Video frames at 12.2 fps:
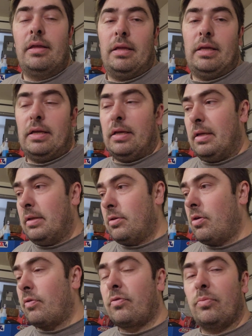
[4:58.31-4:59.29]
and
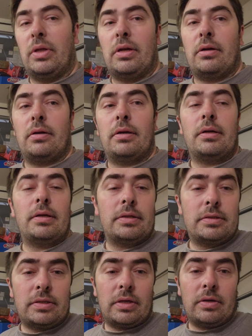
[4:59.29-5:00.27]
go from there.
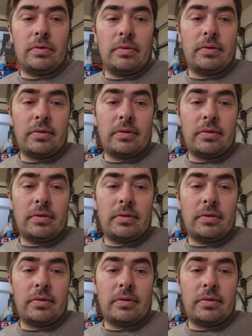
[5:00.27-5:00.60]
So